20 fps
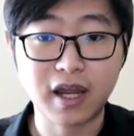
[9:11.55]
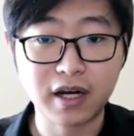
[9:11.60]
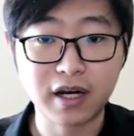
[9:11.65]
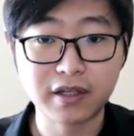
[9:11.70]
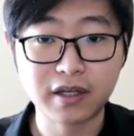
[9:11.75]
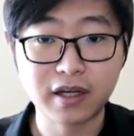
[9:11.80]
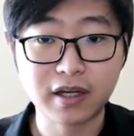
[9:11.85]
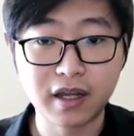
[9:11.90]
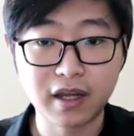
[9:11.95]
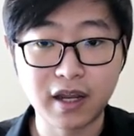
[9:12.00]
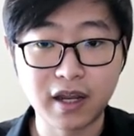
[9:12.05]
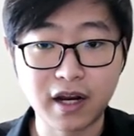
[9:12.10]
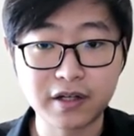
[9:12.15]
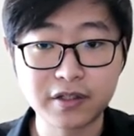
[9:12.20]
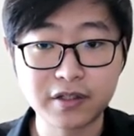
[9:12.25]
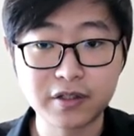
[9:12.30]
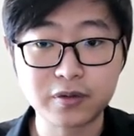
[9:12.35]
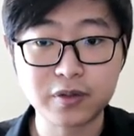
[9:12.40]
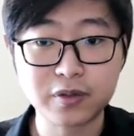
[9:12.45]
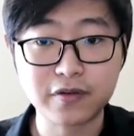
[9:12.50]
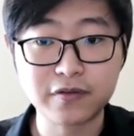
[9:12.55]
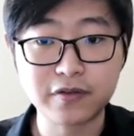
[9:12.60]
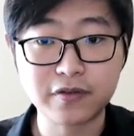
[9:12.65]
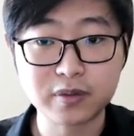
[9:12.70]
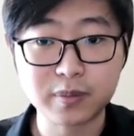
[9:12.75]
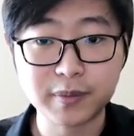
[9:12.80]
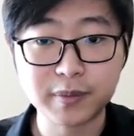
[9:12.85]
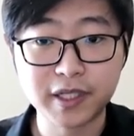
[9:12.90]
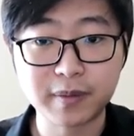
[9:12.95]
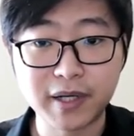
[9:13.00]
hierarchical
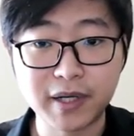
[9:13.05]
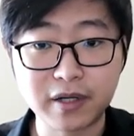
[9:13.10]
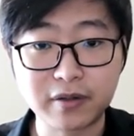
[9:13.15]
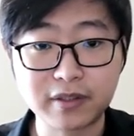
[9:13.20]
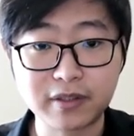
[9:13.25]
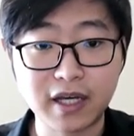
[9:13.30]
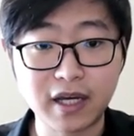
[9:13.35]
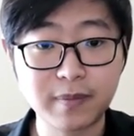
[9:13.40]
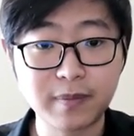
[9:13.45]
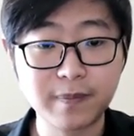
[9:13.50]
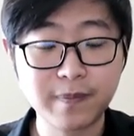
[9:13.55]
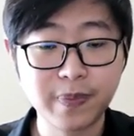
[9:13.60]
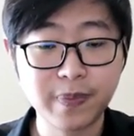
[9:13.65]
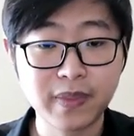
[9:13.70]
reinforcement learning paradigm.